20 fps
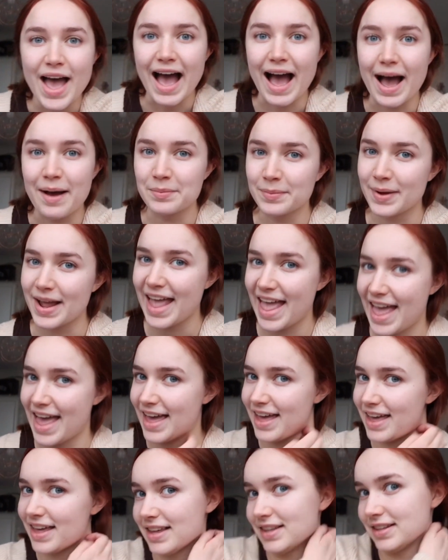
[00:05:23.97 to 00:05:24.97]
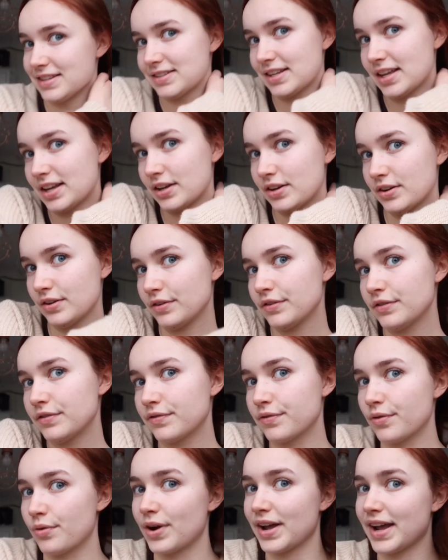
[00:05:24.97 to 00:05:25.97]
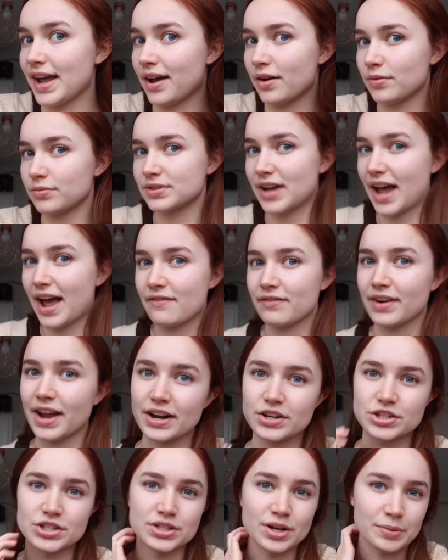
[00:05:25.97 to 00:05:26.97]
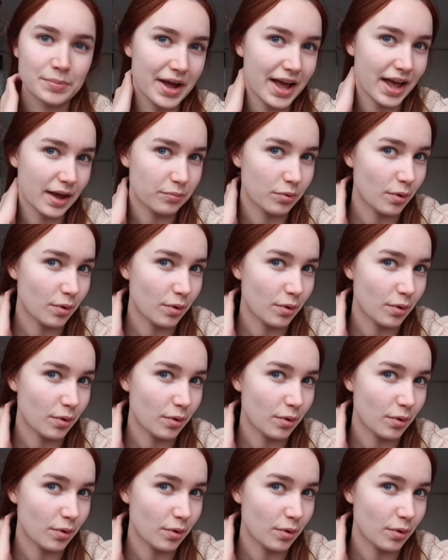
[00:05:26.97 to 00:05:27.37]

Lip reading: And my hair is falling out. I haven't actually done my hair